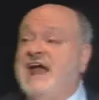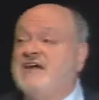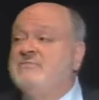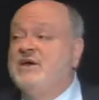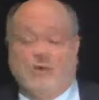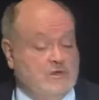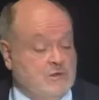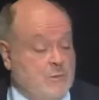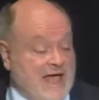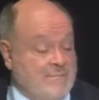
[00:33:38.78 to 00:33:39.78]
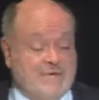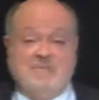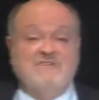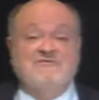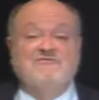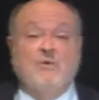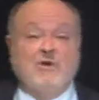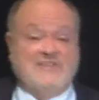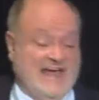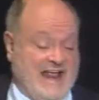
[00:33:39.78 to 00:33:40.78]
to have me hauled away. But
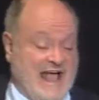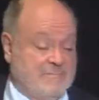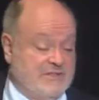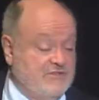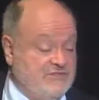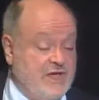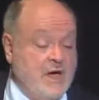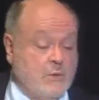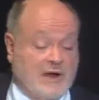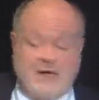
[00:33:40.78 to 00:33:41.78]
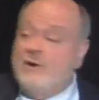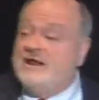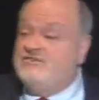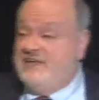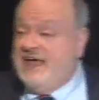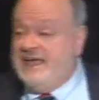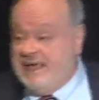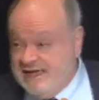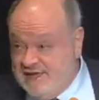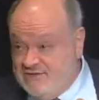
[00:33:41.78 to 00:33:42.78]
before that happens, what I want to say
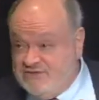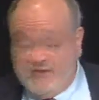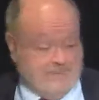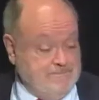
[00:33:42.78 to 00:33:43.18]
is